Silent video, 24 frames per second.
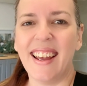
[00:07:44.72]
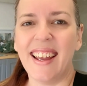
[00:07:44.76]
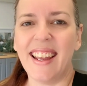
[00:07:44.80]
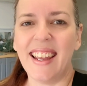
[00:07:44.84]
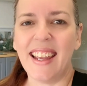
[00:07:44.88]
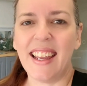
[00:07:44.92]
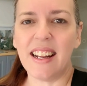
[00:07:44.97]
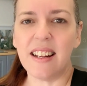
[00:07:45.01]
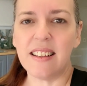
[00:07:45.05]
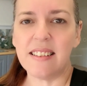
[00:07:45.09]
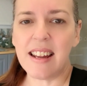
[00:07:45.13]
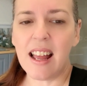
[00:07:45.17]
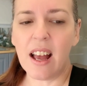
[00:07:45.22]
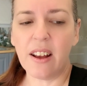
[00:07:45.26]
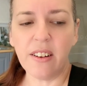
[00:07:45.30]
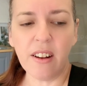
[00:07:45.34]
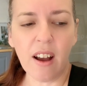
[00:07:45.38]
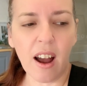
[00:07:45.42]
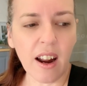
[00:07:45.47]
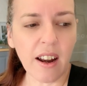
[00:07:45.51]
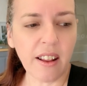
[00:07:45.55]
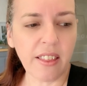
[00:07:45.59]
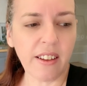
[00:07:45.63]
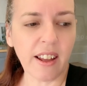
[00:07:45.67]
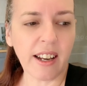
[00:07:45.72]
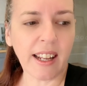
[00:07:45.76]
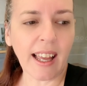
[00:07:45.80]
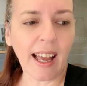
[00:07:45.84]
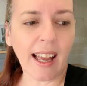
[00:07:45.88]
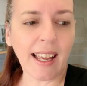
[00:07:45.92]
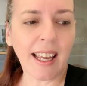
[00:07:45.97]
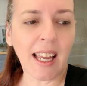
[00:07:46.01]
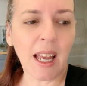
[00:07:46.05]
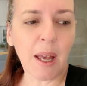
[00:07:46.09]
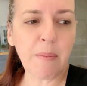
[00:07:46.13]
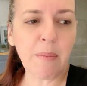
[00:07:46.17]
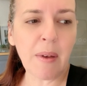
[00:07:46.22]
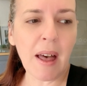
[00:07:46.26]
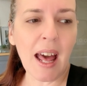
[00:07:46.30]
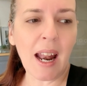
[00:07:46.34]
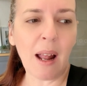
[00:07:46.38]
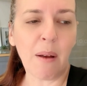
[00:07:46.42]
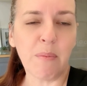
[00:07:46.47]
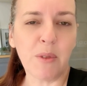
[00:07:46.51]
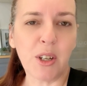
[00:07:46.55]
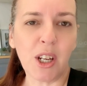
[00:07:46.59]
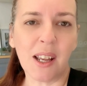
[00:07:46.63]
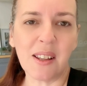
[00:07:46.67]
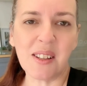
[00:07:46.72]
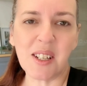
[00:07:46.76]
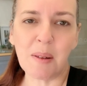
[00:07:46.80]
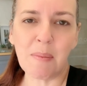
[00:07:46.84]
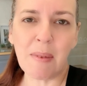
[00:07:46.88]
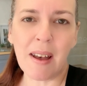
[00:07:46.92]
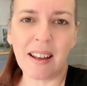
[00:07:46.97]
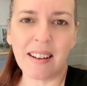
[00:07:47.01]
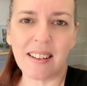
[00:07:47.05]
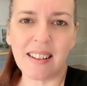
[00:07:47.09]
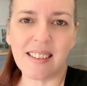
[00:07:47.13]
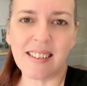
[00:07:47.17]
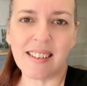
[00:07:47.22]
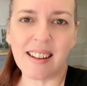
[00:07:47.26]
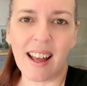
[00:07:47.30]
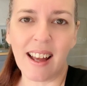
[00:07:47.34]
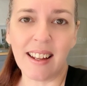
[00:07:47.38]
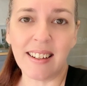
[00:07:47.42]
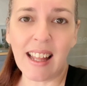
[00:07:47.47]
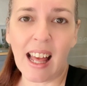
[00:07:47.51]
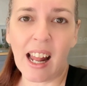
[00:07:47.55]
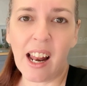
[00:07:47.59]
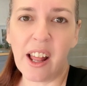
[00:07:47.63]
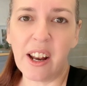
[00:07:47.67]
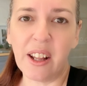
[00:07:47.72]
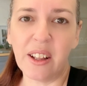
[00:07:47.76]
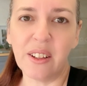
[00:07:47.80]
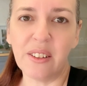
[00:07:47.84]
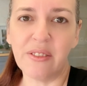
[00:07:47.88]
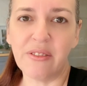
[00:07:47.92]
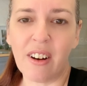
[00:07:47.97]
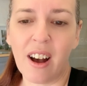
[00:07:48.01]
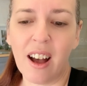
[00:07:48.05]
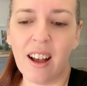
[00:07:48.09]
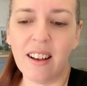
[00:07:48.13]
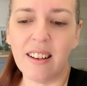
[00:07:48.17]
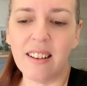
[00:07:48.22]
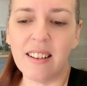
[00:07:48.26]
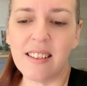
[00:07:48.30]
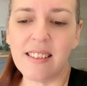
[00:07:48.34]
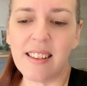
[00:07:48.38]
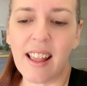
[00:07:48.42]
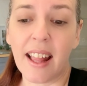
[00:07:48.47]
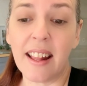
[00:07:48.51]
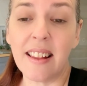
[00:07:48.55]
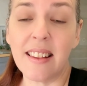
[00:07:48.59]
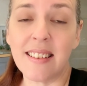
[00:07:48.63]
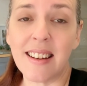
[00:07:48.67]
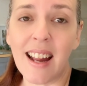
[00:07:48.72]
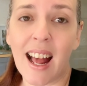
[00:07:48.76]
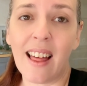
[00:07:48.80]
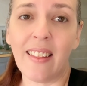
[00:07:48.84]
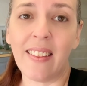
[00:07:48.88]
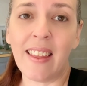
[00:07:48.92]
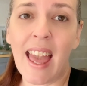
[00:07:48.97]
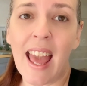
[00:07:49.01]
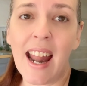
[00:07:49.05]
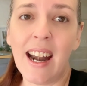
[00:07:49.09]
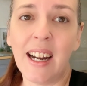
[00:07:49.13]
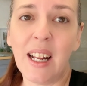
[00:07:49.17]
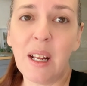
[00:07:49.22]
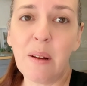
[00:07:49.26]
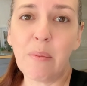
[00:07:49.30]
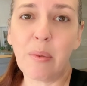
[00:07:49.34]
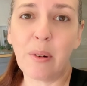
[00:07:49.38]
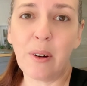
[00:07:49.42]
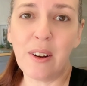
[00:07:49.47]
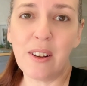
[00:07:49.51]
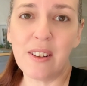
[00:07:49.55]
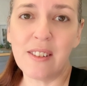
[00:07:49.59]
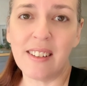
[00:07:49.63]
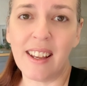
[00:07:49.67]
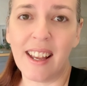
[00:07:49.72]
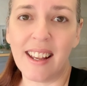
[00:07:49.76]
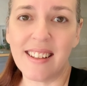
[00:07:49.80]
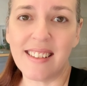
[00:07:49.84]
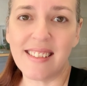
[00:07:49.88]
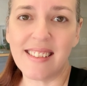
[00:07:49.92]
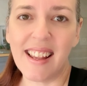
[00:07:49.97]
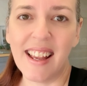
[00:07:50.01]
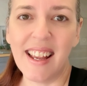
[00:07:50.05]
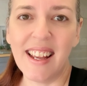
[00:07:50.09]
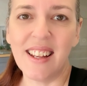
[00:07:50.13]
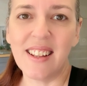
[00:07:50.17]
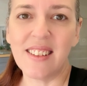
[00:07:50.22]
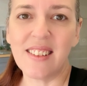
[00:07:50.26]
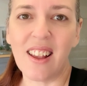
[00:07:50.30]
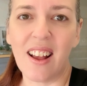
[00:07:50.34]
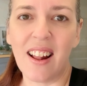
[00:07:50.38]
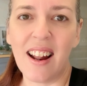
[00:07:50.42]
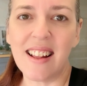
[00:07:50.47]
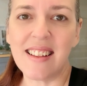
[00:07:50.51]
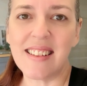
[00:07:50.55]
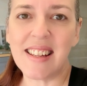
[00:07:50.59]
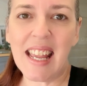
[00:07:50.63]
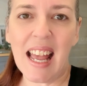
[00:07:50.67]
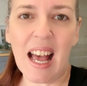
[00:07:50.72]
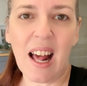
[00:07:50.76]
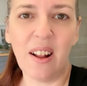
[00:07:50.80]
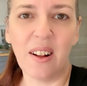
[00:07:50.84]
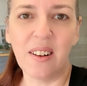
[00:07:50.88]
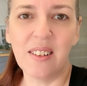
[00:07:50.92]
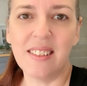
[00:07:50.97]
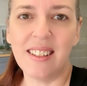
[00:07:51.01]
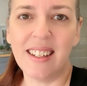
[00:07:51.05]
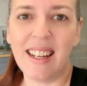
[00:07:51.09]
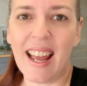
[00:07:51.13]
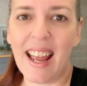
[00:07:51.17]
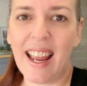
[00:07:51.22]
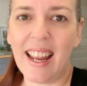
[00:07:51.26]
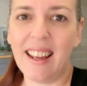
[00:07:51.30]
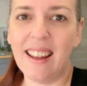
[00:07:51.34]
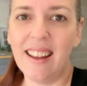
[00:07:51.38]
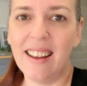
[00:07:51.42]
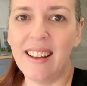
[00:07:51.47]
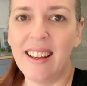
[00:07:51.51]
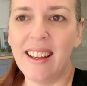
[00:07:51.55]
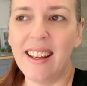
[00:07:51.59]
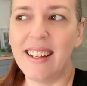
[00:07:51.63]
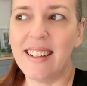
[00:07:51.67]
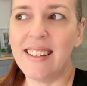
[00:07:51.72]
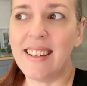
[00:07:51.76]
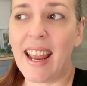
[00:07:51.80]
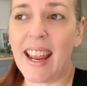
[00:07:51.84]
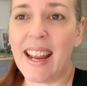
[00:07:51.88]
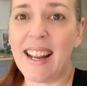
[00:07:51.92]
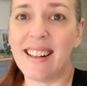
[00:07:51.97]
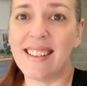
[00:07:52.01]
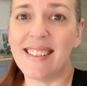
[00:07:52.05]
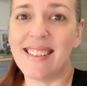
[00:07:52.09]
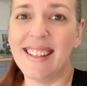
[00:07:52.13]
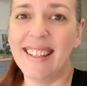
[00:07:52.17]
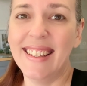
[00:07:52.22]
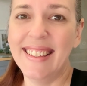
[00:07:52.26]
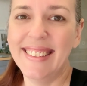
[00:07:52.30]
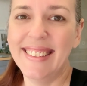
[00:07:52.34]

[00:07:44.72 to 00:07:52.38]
It is now 9:30 a.m. and I'm just about to start downloading the files and start the editing process. So let's see how long today takes.